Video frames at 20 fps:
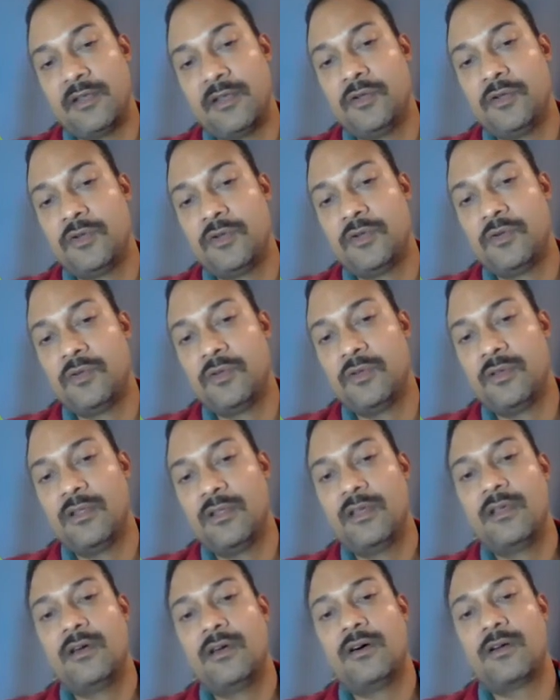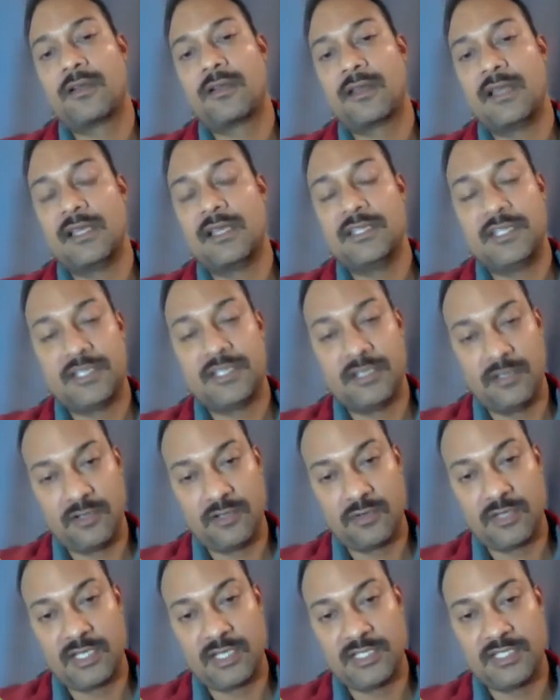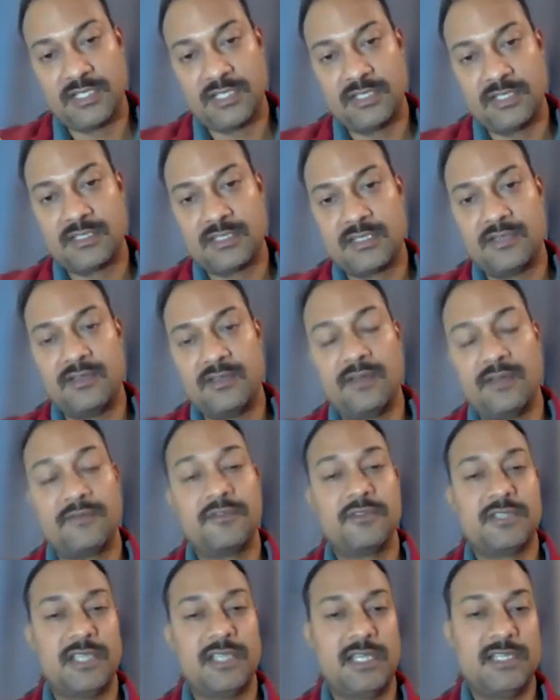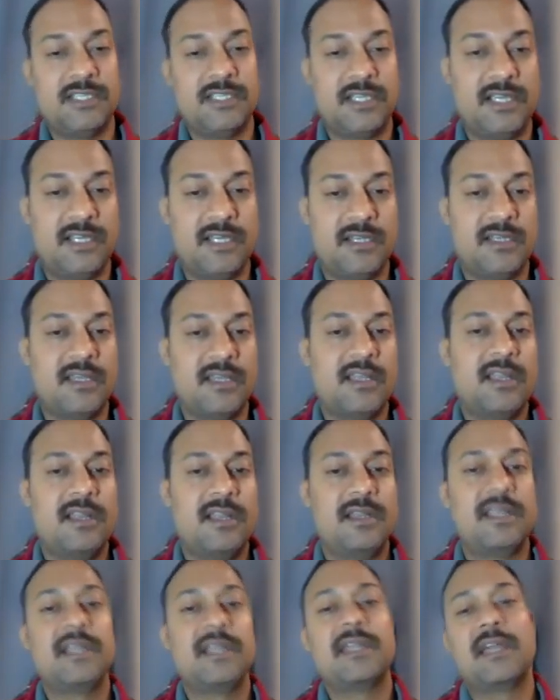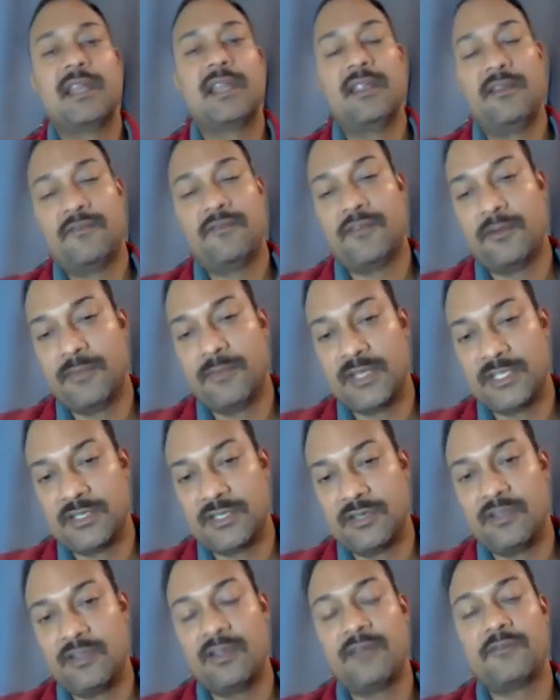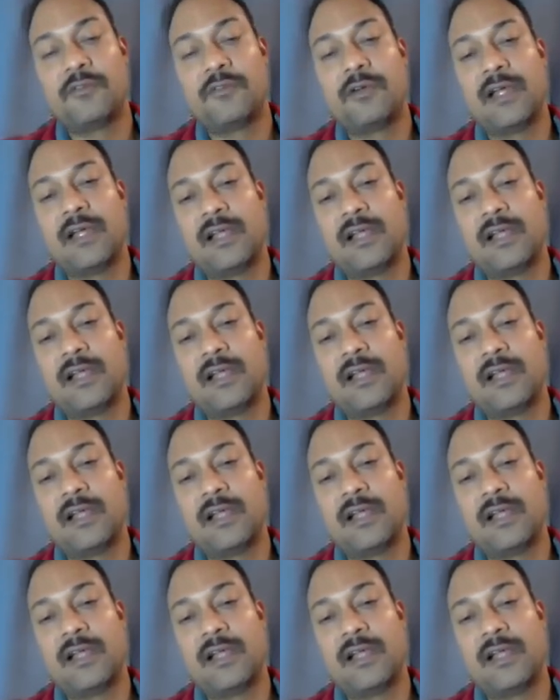new tool, organization locations, you have to change it, data and information, you have to